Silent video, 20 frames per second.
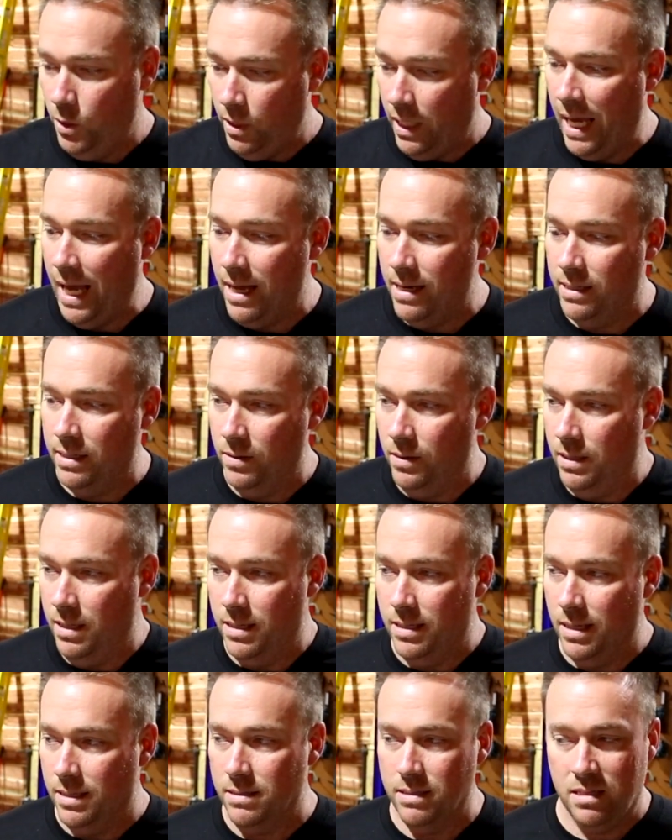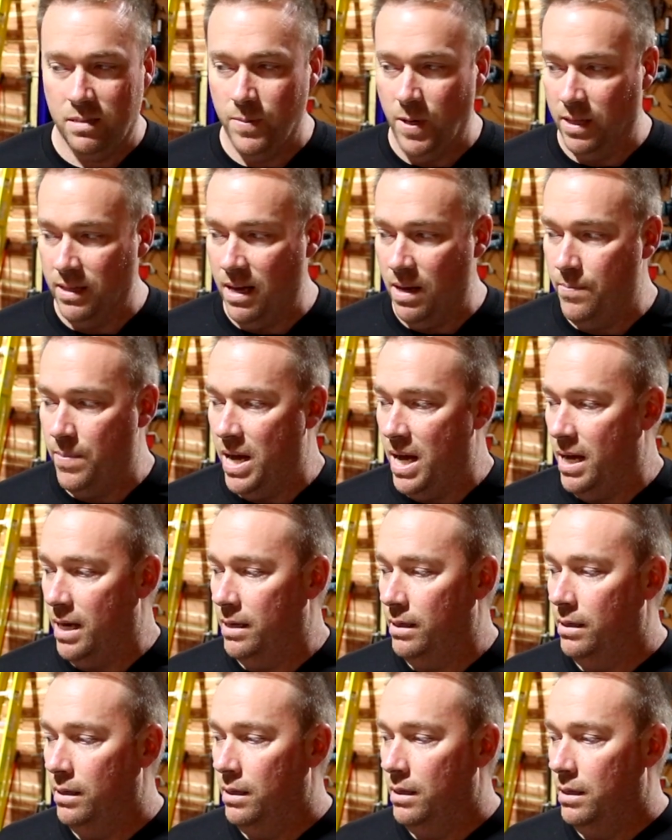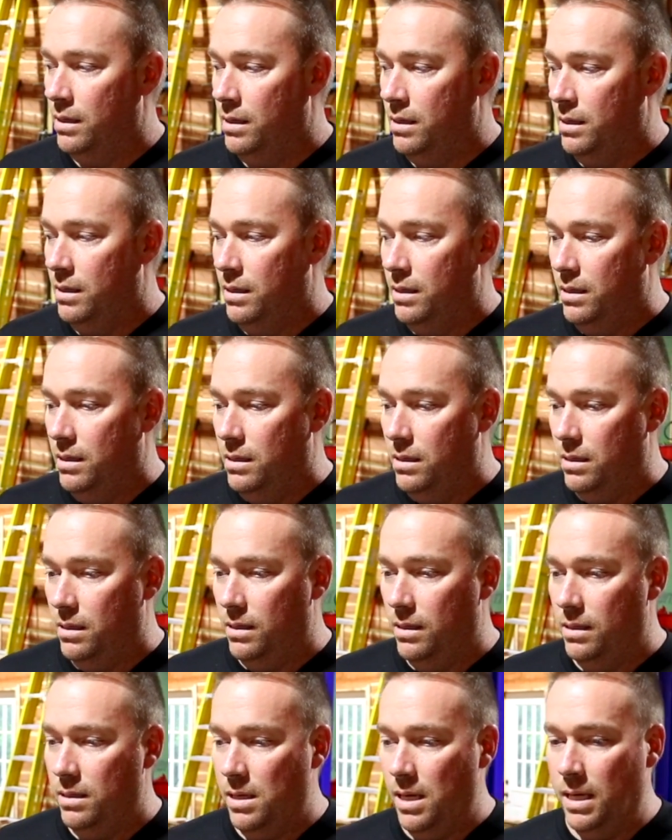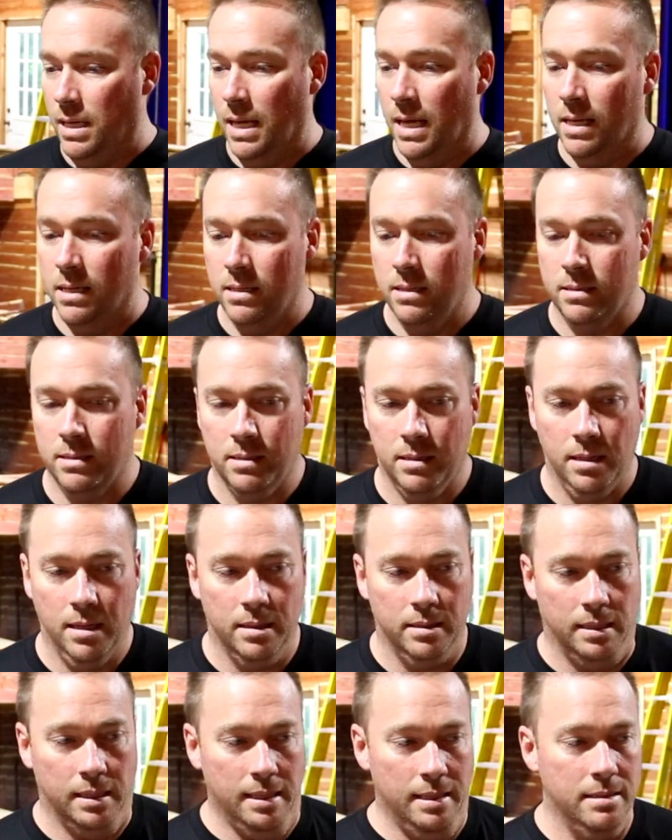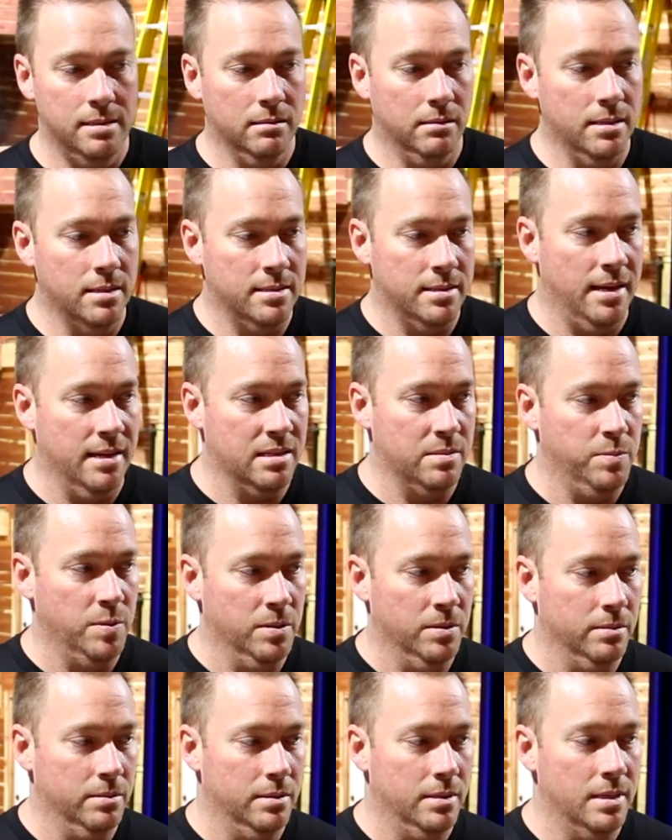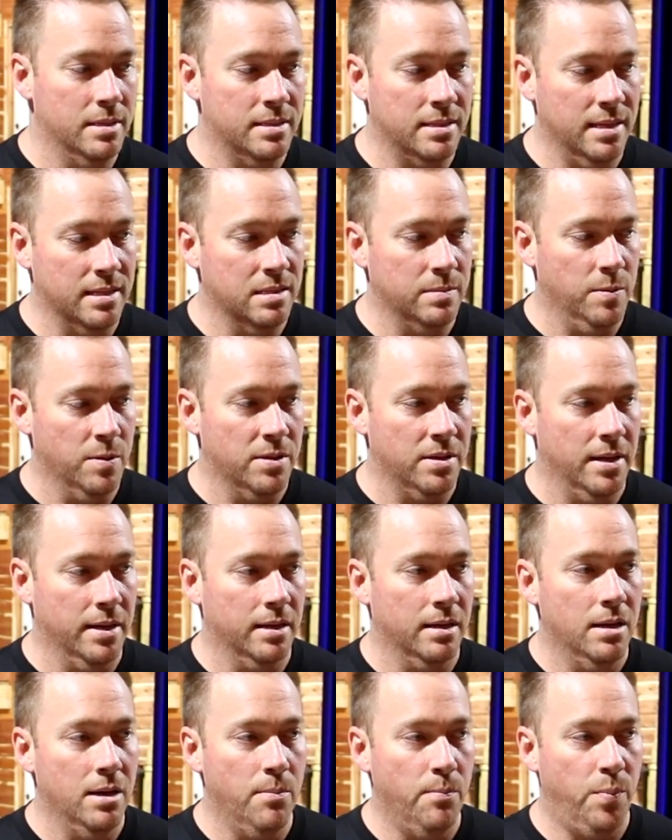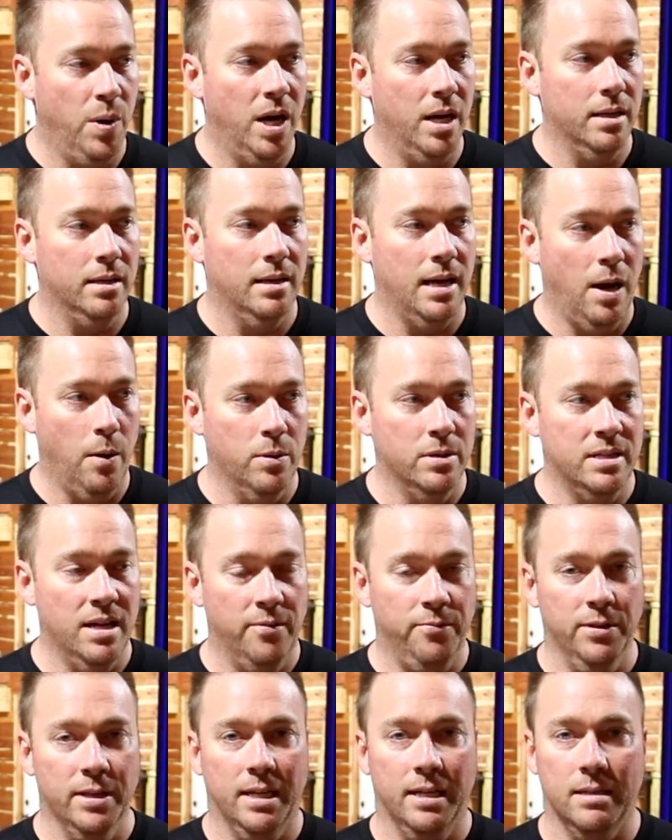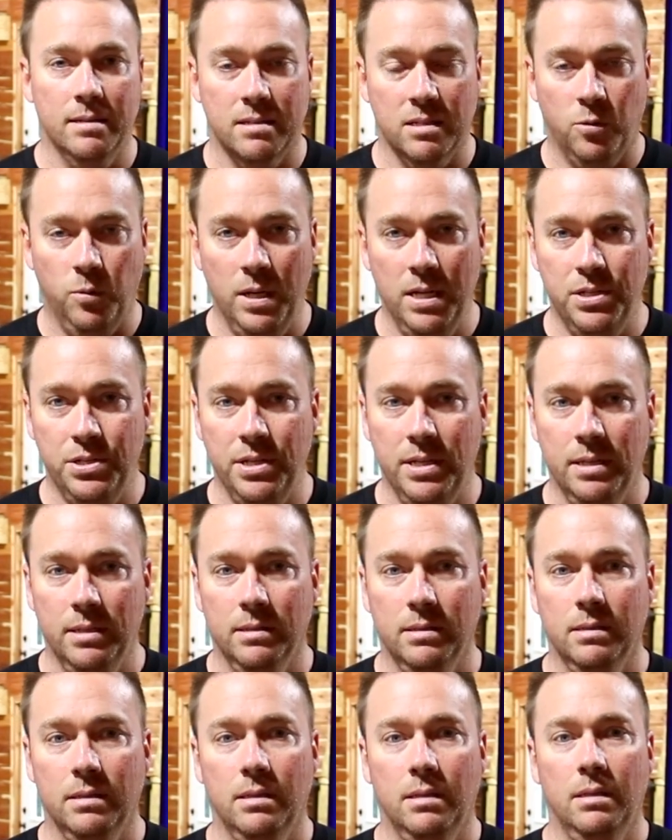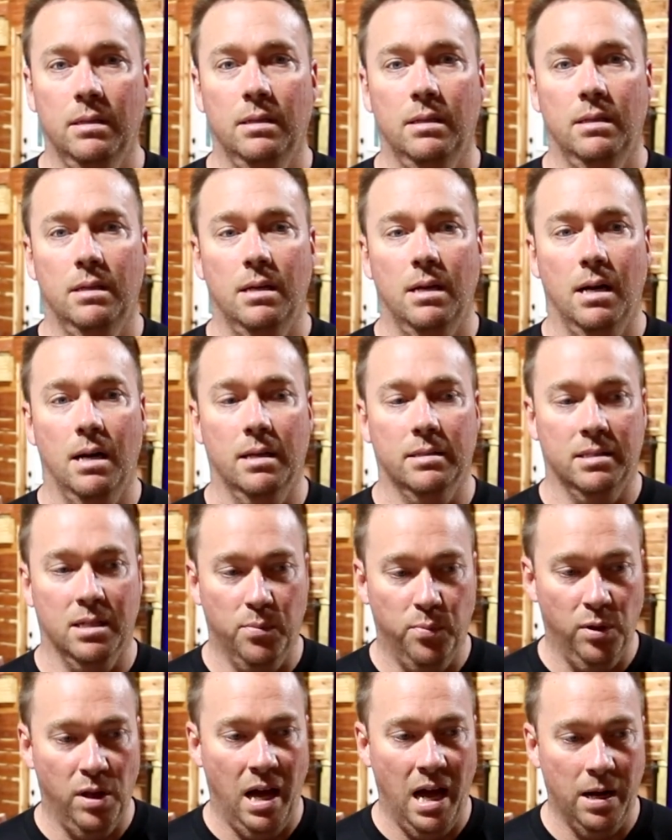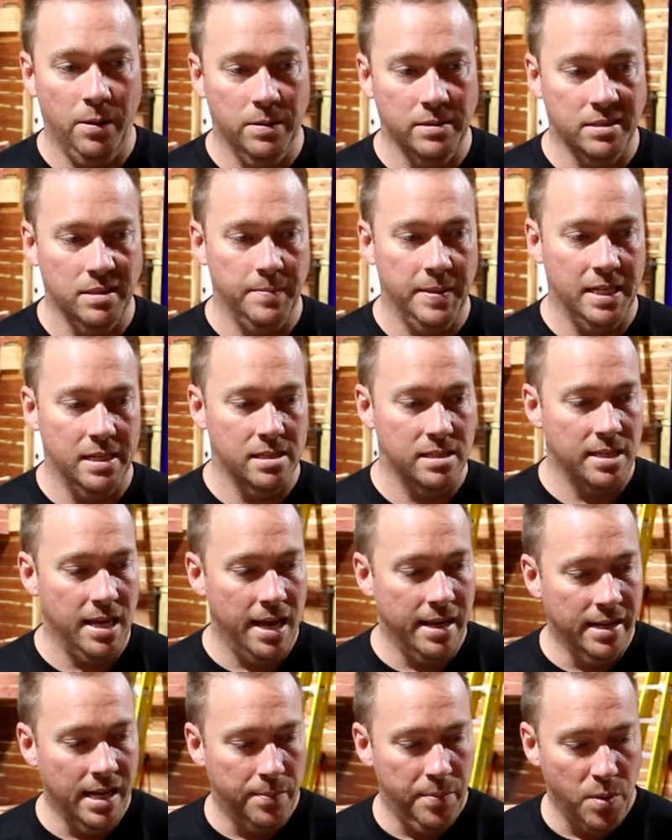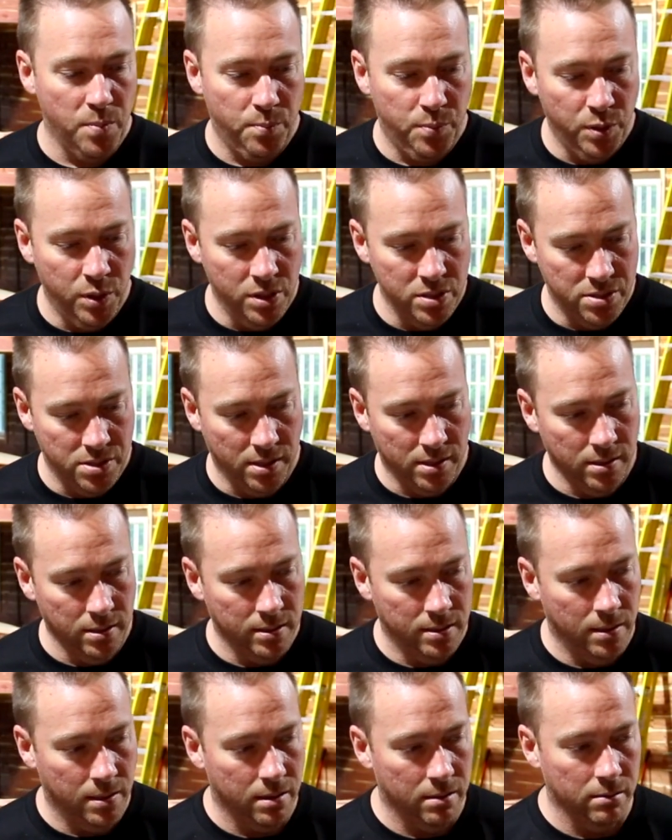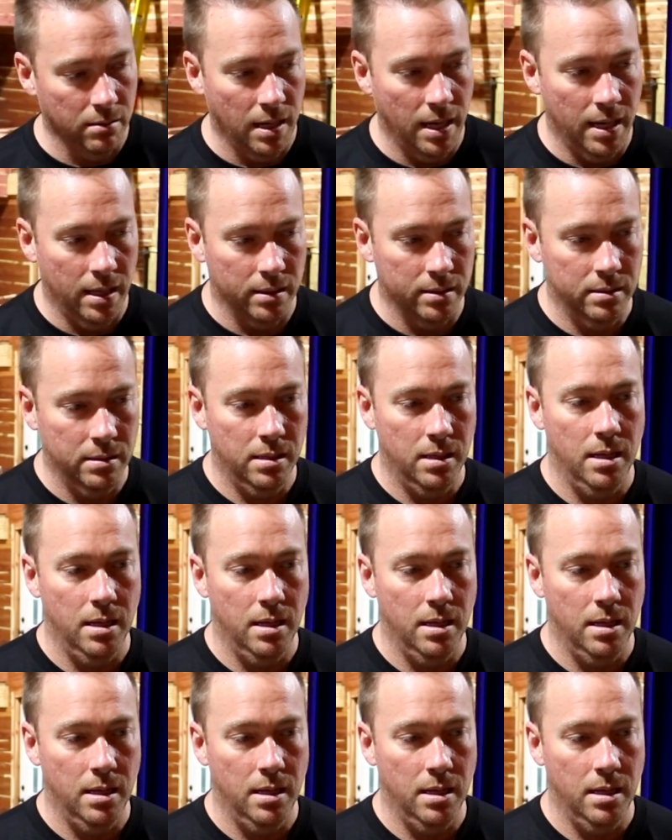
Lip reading: can do it. It doesn't smell that bad. It is an easily accessible thing. But I would definitely get a squeegee to apply it with something you can stand up and push the clear coat around,